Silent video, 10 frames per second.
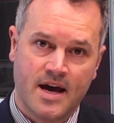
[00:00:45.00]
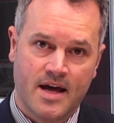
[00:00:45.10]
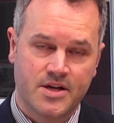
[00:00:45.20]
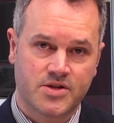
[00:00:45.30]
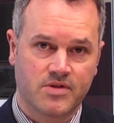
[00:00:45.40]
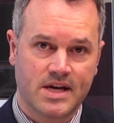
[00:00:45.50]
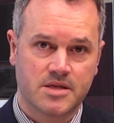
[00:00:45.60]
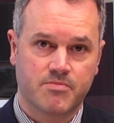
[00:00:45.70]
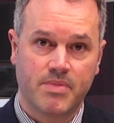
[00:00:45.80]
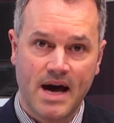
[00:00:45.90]
and this
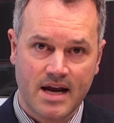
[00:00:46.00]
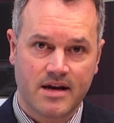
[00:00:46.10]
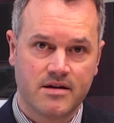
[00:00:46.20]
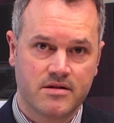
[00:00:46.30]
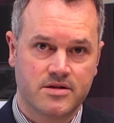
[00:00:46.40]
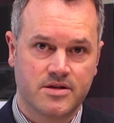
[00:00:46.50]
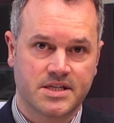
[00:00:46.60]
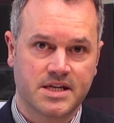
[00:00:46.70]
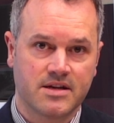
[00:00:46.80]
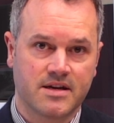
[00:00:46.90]
relates back to
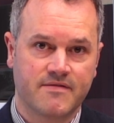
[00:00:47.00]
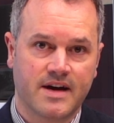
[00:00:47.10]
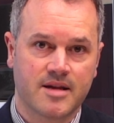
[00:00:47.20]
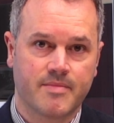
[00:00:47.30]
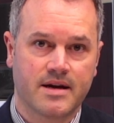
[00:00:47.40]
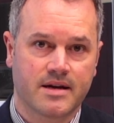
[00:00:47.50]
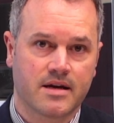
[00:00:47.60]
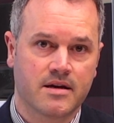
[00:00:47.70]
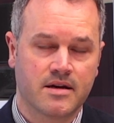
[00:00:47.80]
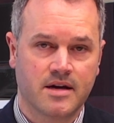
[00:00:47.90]
Silicon Valley
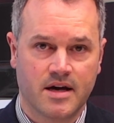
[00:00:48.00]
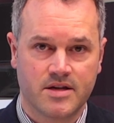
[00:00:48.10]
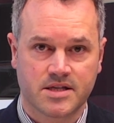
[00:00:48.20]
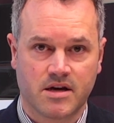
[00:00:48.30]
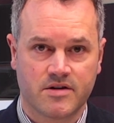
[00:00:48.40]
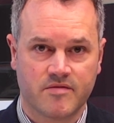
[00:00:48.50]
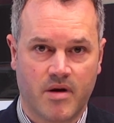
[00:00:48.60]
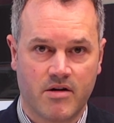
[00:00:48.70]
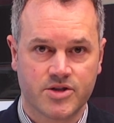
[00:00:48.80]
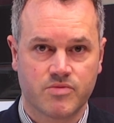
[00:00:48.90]
Bank at the start of
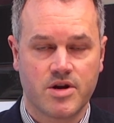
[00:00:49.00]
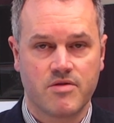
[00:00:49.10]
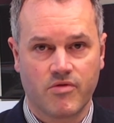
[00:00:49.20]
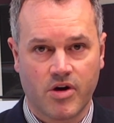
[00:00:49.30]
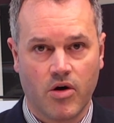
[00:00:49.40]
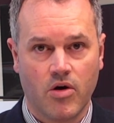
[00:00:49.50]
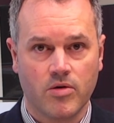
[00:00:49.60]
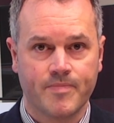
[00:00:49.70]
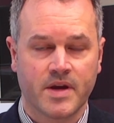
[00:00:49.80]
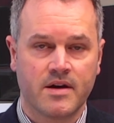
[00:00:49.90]
March, where you
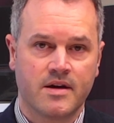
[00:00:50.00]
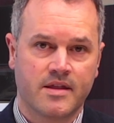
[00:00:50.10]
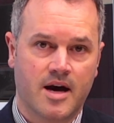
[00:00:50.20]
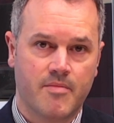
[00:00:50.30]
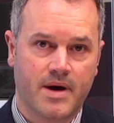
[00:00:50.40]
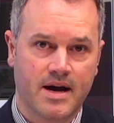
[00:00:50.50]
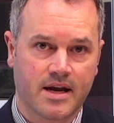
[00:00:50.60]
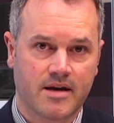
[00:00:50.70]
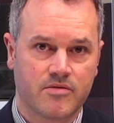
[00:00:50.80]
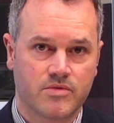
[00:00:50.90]
recall that
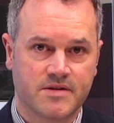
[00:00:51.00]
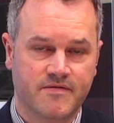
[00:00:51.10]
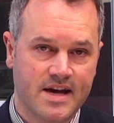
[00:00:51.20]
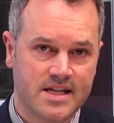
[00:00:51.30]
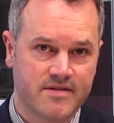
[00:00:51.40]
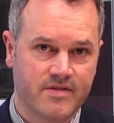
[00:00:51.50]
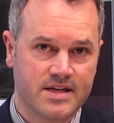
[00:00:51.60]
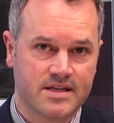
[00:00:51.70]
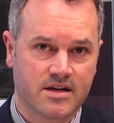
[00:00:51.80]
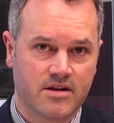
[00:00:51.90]
bank was
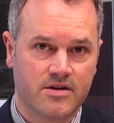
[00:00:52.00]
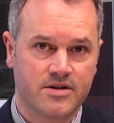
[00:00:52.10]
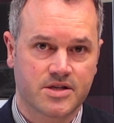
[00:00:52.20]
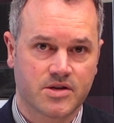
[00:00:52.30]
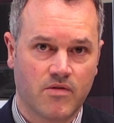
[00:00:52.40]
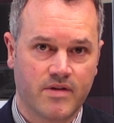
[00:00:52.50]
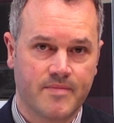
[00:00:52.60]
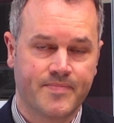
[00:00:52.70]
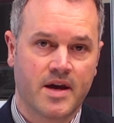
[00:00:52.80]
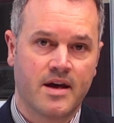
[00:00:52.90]
effectively declared
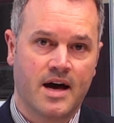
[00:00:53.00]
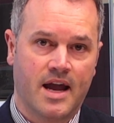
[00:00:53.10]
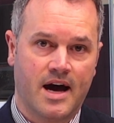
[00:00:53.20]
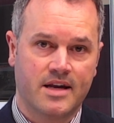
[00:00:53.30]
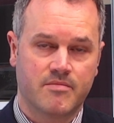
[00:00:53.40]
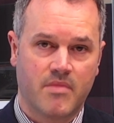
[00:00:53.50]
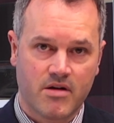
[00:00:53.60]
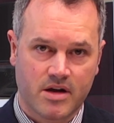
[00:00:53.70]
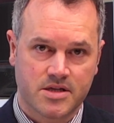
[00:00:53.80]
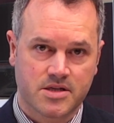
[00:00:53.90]
insolvent and had a
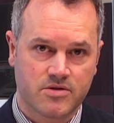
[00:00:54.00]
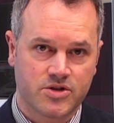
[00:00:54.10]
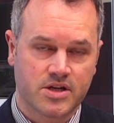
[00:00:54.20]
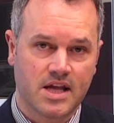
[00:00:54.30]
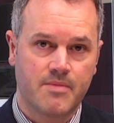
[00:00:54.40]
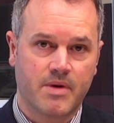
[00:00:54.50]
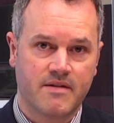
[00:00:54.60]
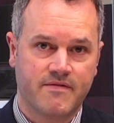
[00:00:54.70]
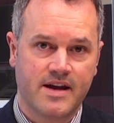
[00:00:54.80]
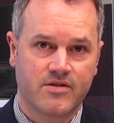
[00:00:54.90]
market solution led by
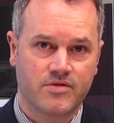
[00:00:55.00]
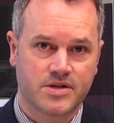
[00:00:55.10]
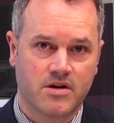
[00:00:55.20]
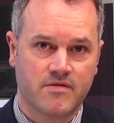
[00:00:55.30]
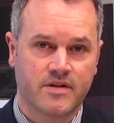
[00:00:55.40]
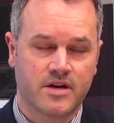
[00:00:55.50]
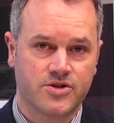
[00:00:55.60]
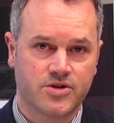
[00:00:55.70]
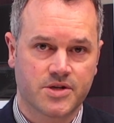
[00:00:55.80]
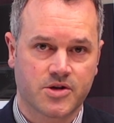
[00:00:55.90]
the Federal Reserve
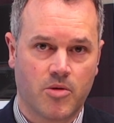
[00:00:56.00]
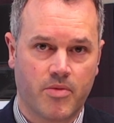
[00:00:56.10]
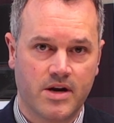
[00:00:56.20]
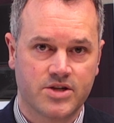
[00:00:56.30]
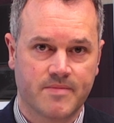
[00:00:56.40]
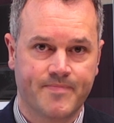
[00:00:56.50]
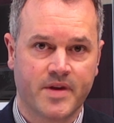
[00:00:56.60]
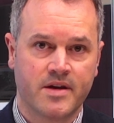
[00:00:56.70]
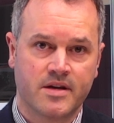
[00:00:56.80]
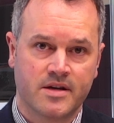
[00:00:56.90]
Insurance Corporation
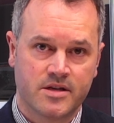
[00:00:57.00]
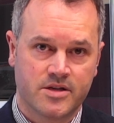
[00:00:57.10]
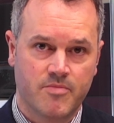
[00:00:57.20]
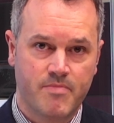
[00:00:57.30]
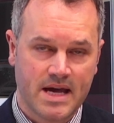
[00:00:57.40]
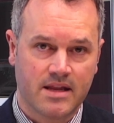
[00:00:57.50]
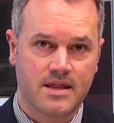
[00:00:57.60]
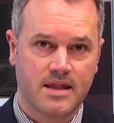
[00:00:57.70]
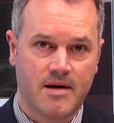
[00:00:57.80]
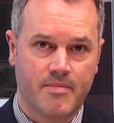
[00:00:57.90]
to bail
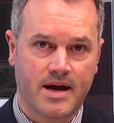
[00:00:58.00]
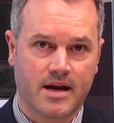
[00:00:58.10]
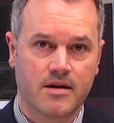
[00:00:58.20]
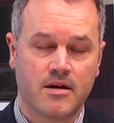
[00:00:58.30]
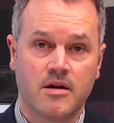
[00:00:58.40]
in that bank.